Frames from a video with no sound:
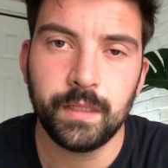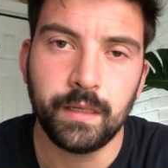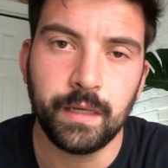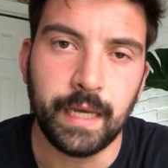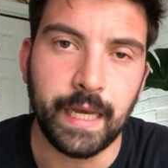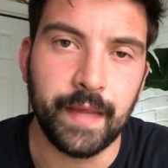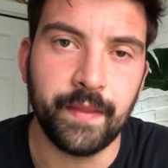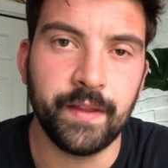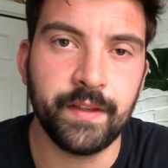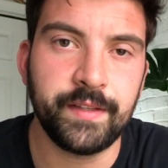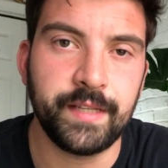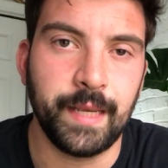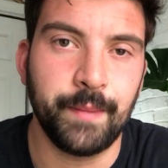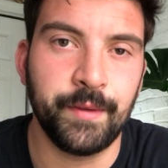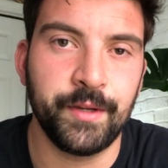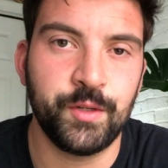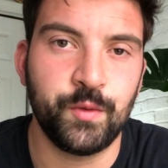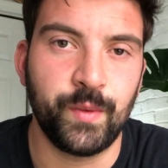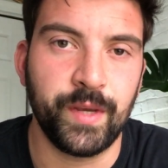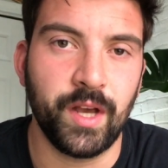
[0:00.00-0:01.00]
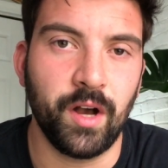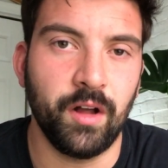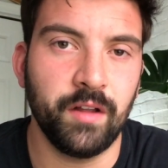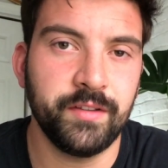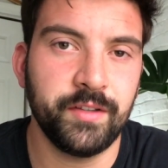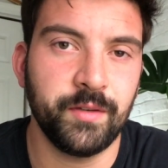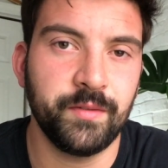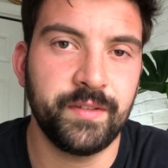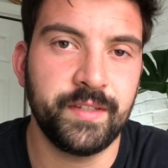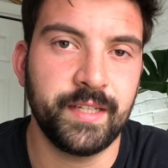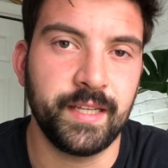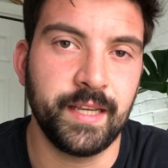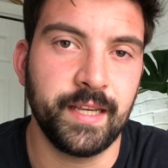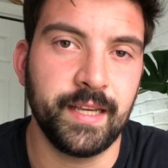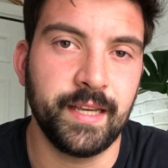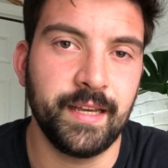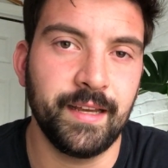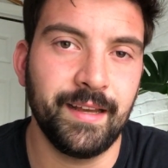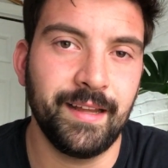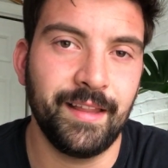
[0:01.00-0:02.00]
In this image, we also
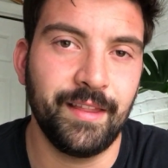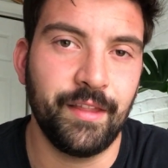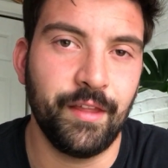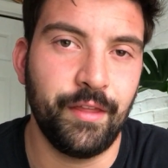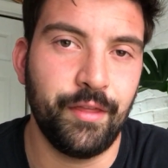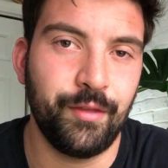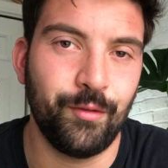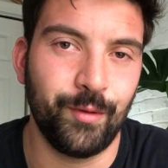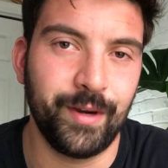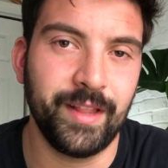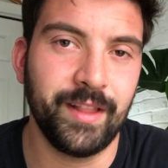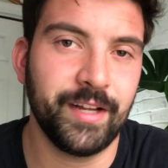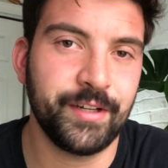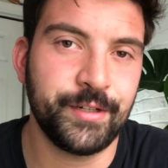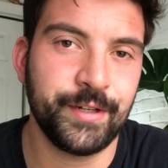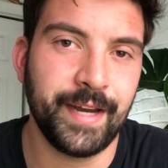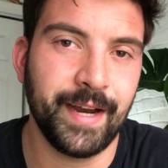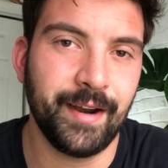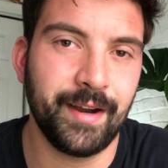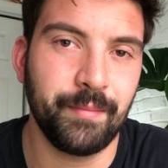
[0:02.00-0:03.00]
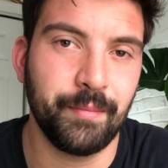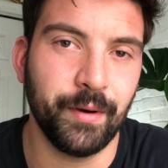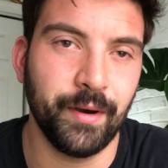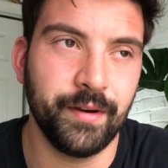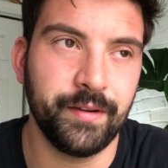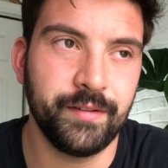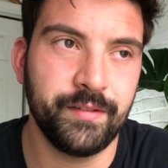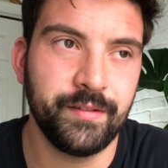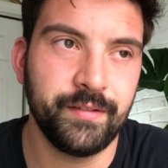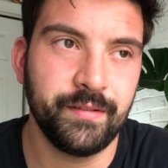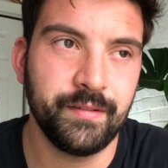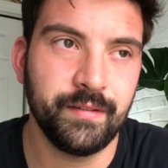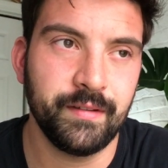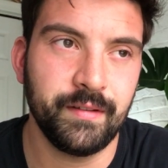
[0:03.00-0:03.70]
see the 3 legendary birds